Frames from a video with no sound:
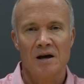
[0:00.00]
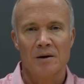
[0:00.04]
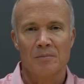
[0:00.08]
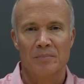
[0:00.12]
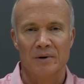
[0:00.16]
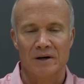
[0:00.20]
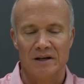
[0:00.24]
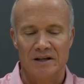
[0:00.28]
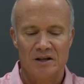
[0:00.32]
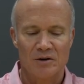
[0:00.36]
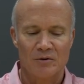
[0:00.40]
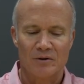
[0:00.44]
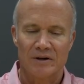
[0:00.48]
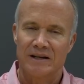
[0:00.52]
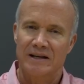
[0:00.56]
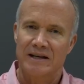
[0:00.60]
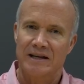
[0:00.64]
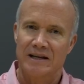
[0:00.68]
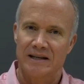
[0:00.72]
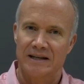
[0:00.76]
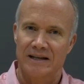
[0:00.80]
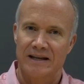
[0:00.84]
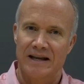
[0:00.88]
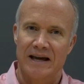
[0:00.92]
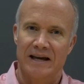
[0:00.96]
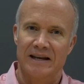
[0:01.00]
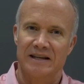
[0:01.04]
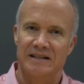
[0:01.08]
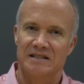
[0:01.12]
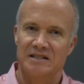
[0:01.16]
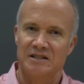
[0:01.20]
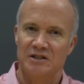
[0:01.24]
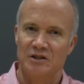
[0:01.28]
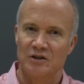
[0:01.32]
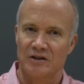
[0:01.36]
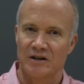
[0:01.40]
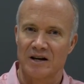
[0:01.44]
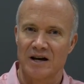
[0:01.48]
But you know what I'm getting
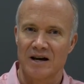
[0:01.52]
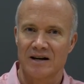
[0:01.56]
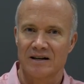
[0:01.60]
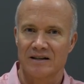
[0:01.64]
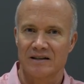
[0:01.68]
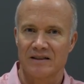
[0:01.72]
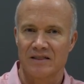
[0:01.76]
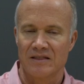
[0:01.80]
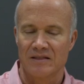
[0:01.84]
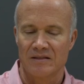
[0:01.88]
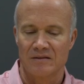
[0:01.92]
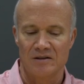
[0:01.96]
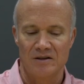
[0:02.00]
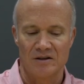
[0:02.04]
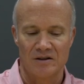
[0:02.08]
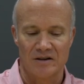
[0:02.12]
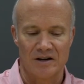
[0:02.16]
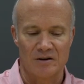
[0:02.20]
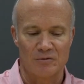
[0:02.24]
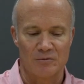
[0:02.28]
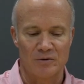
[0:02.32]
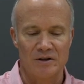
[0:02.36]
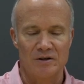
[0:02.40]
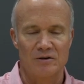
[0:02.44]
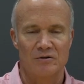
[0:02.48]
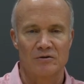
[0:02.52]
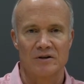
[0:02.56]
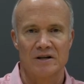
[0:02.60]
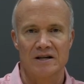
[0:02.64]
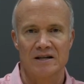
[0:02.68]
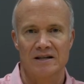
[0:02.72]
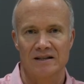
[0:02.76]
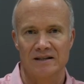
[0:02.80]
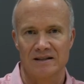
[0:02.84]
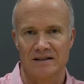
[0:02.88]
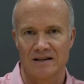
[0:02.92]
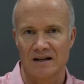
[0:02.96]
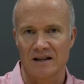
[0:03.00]
at? You're not
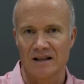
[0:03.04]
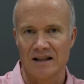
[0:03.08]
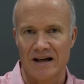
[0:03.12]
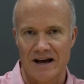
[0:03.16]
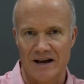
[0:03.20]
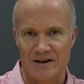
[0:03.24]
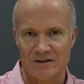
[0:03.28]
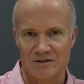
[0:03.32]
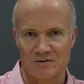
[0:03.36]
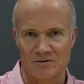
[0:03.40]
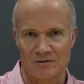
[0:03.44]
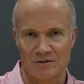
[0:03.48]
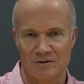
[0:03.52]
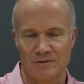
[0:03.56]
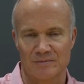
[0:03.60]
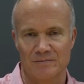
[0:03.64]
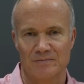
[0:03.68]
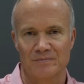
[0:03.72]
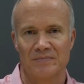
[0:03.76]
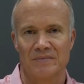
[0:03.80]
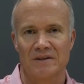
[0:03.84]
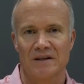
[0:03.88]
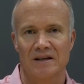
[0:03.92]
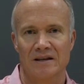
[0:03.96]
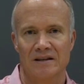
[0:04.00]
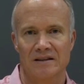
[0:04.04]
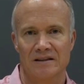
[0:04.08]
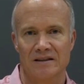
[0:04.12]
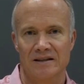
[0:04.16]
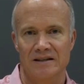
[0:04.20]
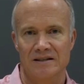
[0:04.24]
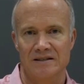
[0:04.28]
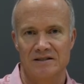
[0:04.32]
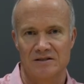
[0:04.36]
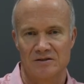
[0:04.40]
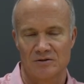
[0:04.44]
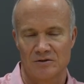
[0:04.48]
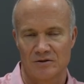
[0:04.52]
recreating the classroom in
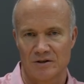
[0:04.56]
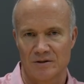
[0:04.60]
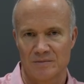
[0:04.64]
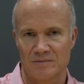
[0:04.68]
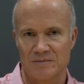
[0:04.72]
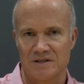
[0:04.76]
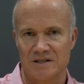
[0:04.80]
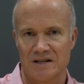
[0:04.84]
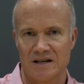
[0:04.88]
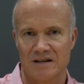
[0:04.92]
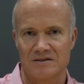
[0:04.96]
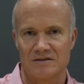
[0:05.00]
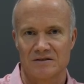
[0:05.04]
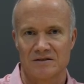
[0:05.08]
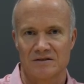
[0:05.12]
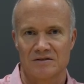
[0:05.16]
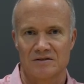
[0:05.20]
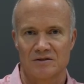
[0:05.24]
these circumstances.